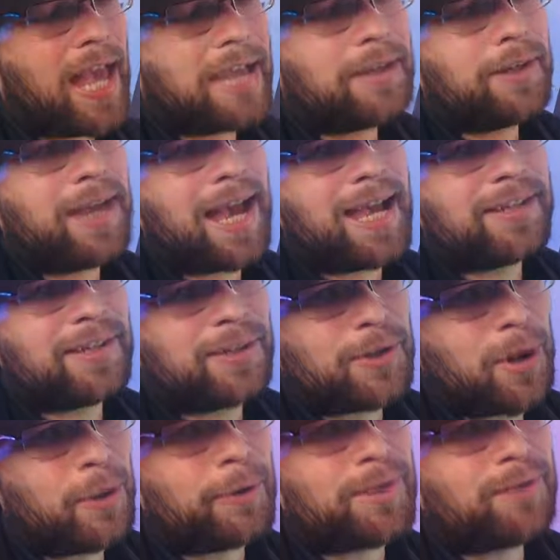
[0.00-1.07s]
guys, as
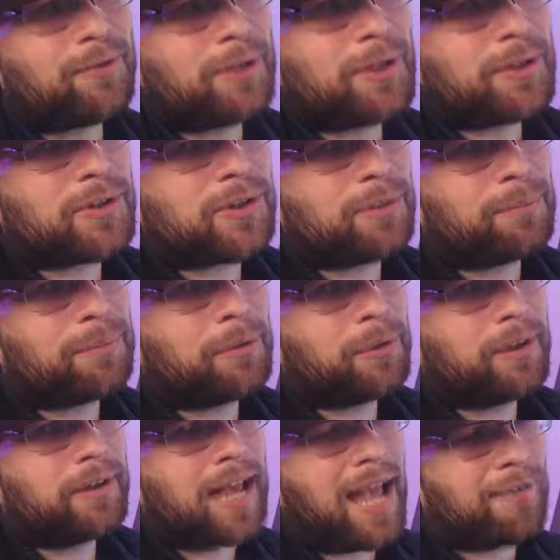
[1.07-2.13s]
always, for your
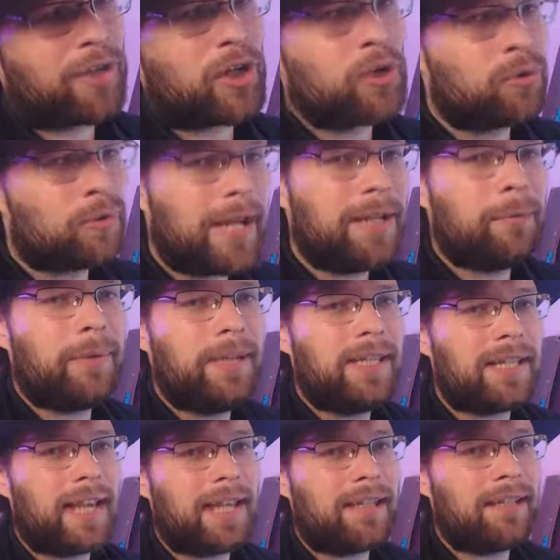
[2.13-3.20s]
support. Have a great
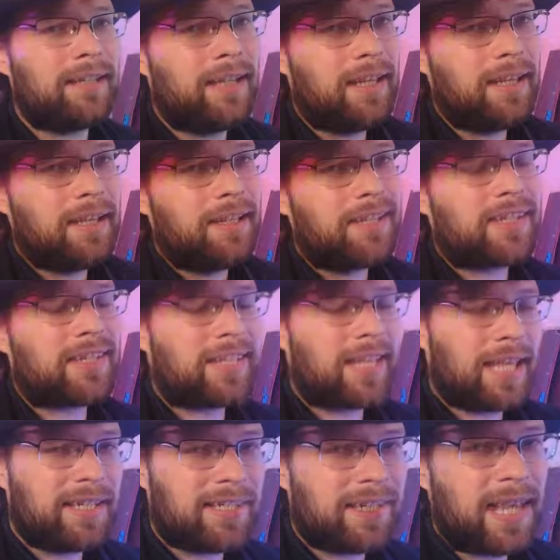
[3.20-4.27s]
weekend. Stay
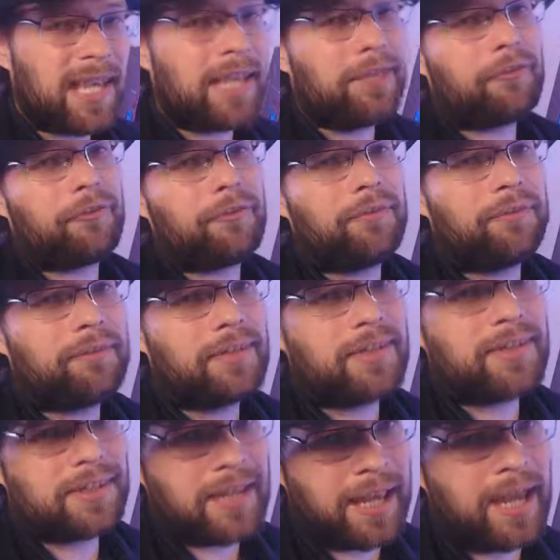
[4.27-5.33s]
safe.
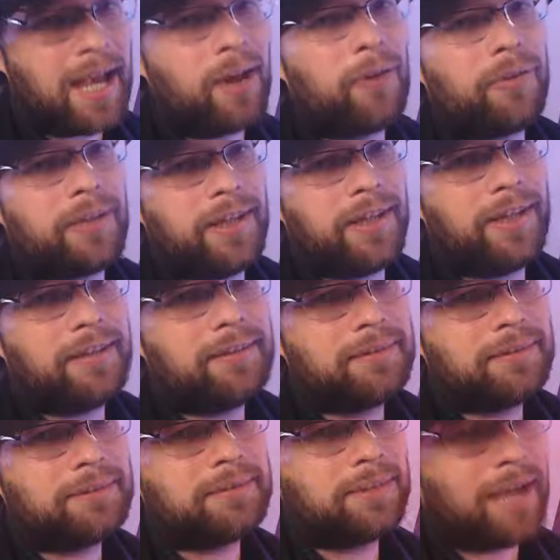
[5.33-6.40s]
Stay healthy.
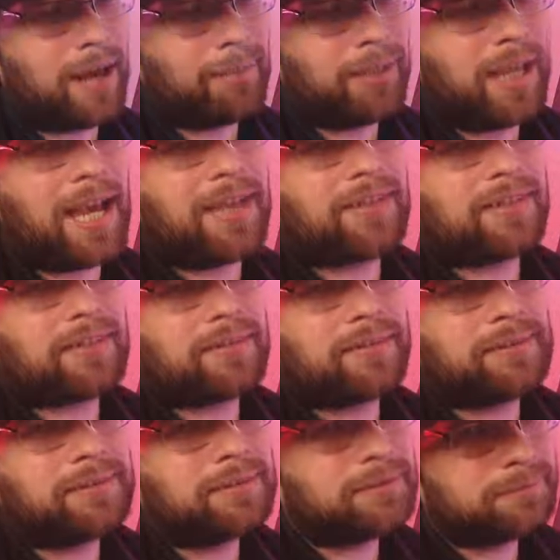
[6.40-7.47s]
God bless.
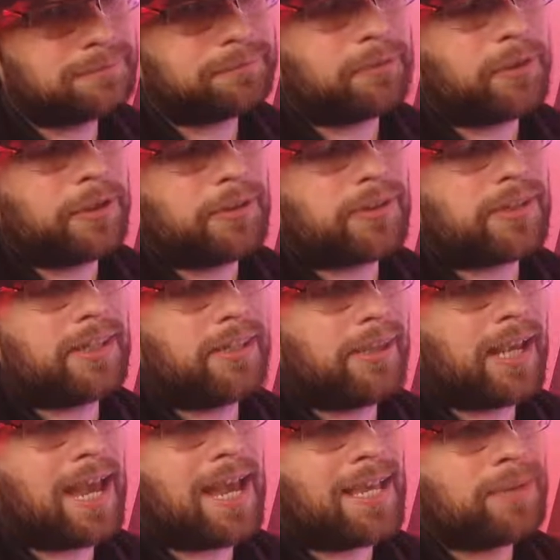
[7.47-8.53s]
We'll see you
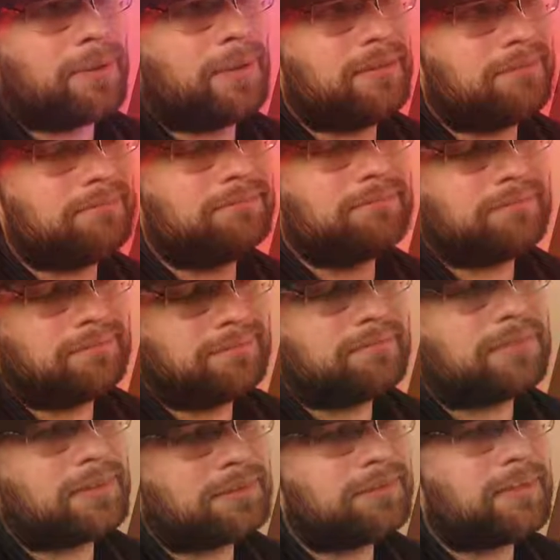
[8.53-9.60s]
guys when
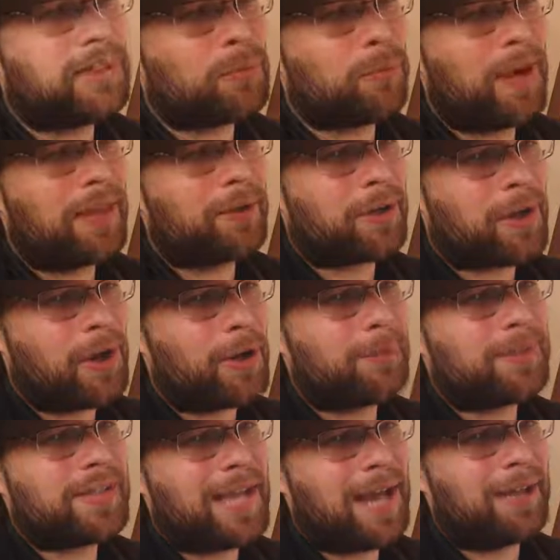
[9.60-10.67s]
this weather calms
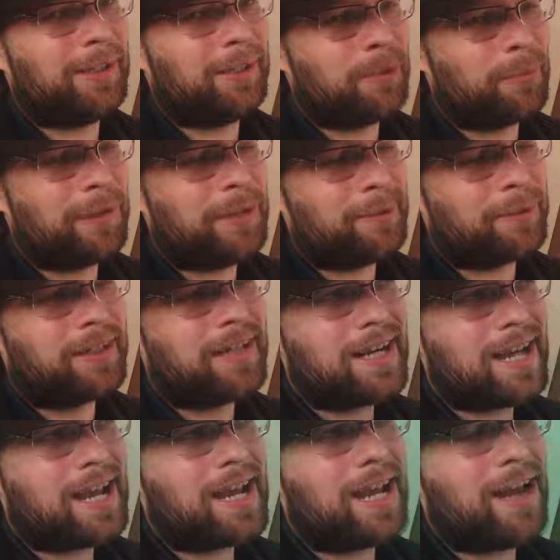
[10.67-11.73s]
down a little bit and we're
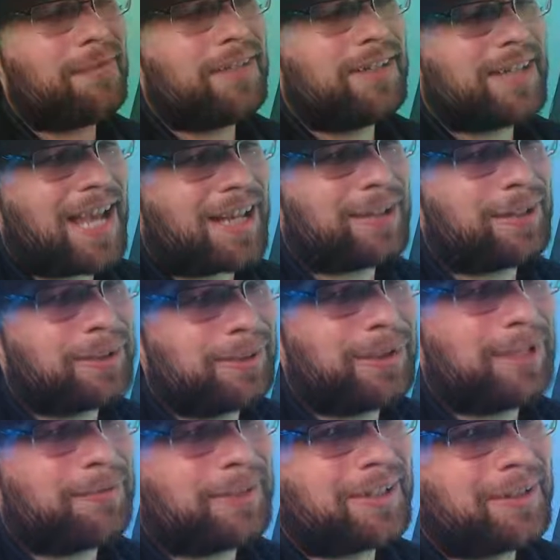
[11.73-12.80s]
not having technical
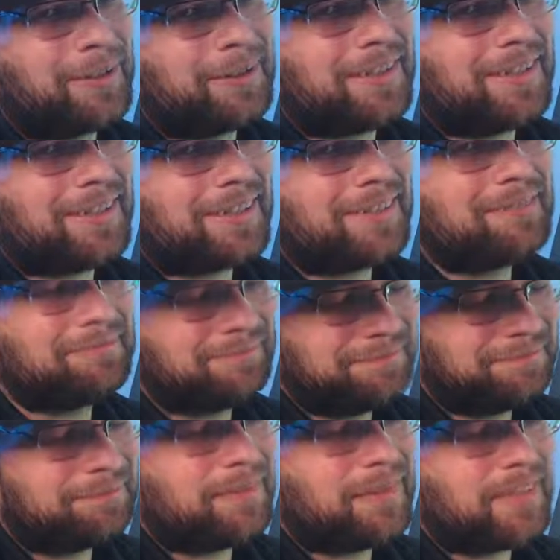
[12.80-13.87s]
difficulties.
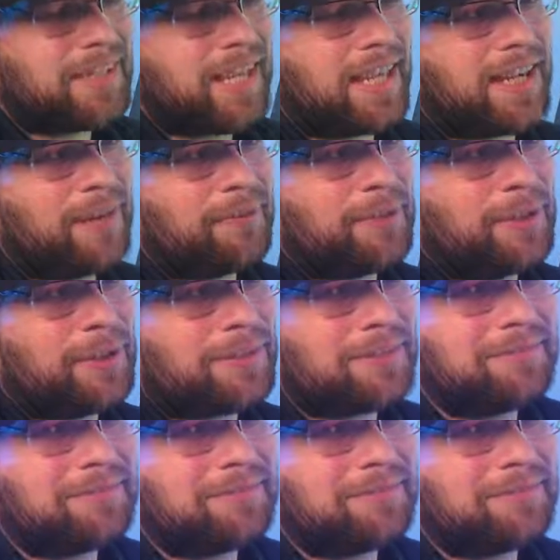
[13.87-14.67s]
Take care, folks.